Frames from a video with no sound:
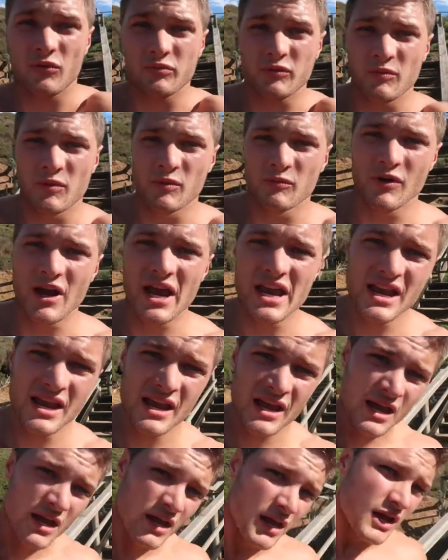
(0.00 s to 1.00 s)
optimum rate.
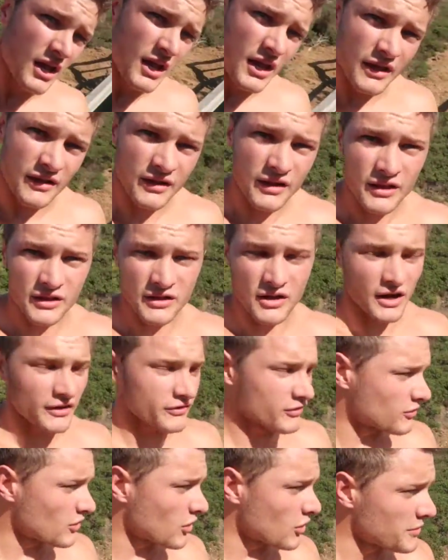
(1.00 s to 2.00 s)
The
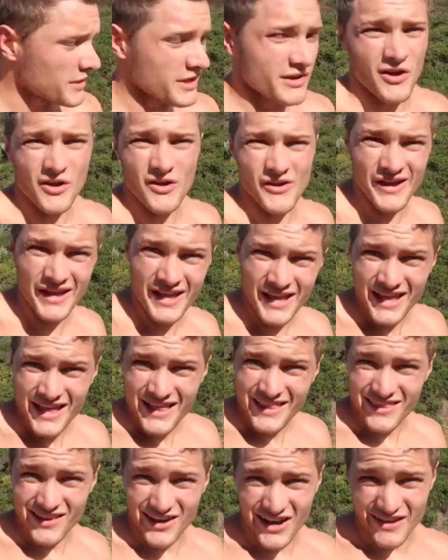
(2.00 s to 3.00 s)
guys who know me know
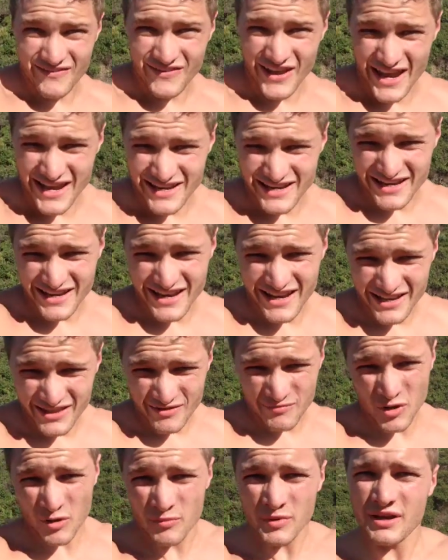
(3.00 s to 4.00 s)
that I have ADD at
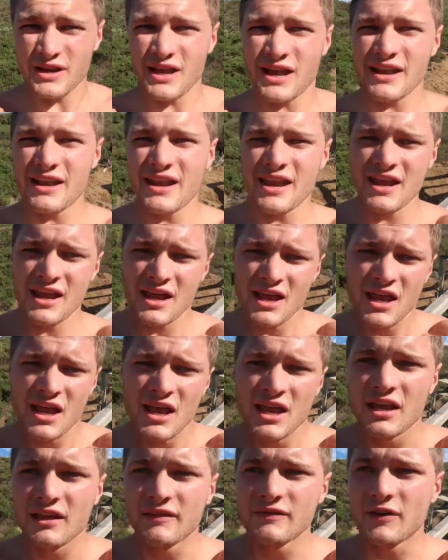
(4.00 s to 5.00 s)
the moment, and
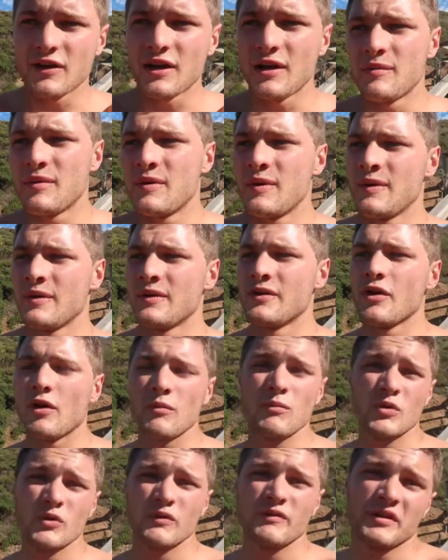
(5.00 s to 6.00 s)
if I'm
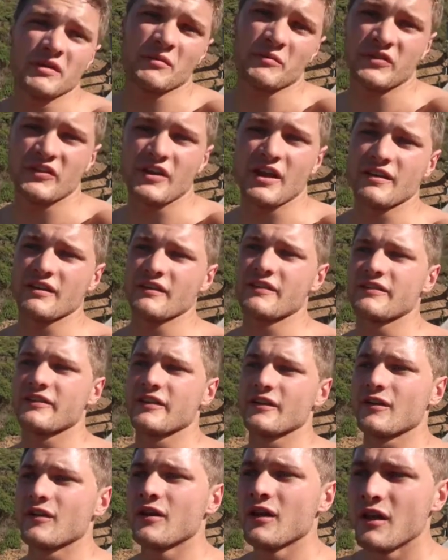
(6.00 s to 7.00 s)
not moving, I'm standing
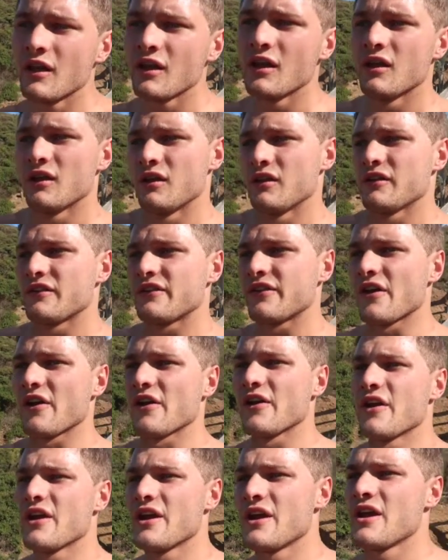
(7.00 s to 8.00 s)
still. So
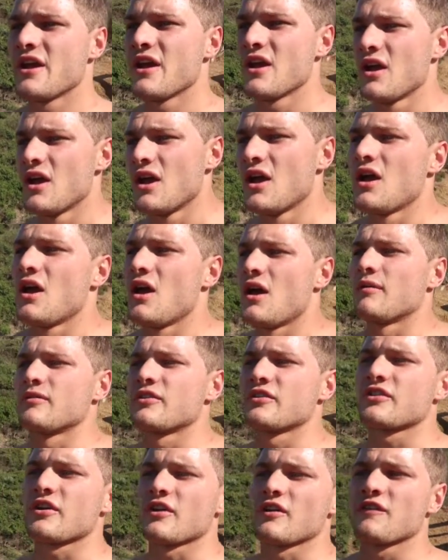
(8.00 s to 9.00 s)
I'm
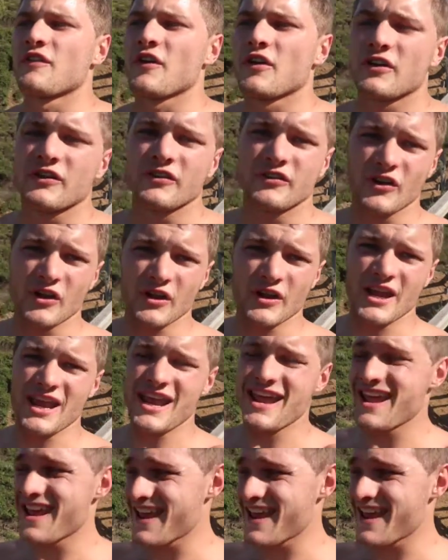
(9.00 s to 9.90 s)
just going to focus on